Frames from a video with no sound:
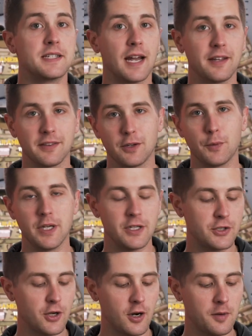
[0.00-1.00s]
Second thing we
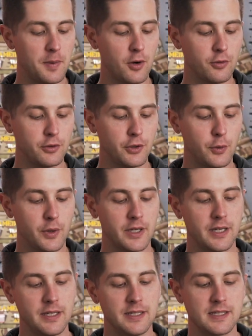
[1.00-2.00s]
need to talk about really
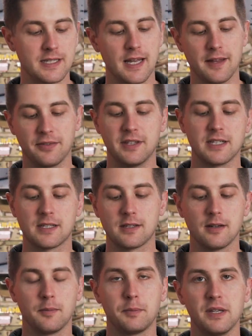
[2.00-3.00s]
quick is that
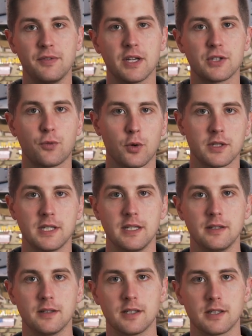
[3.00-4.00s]
this PVS-14,